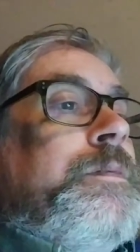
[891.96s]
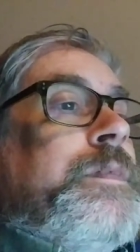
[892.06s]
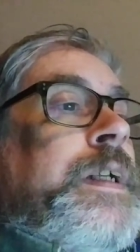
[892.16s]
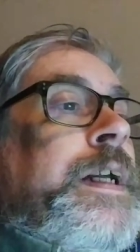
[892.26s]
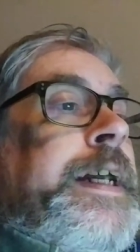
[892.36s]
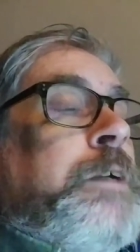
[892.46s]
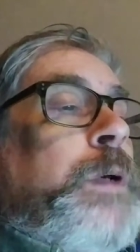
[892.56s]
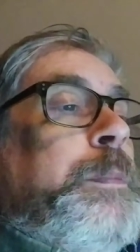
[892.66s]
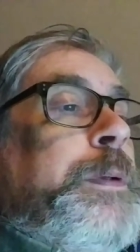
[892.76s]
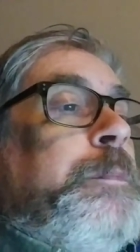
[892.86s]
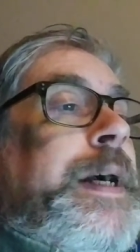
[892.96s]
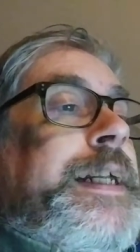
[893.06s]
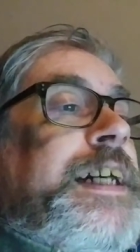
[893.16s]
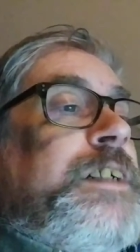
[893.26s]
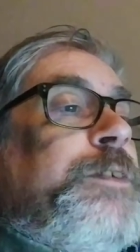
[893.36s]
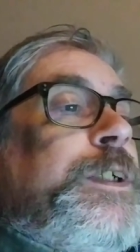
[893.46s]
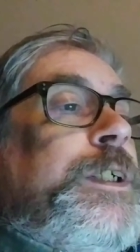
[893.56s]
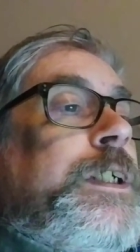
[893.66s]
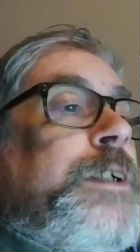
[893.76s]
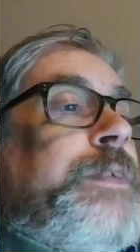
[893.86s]
A group you might not have
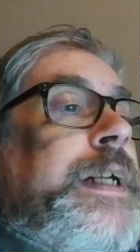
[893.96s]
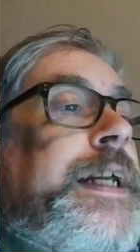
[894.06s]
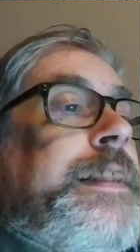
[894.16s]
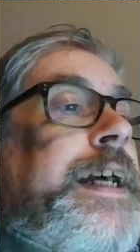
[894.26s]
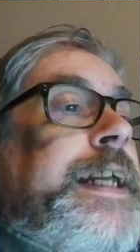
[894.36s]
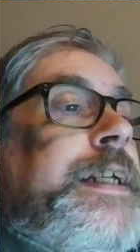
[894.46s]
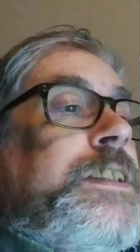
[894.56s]
heard of that I like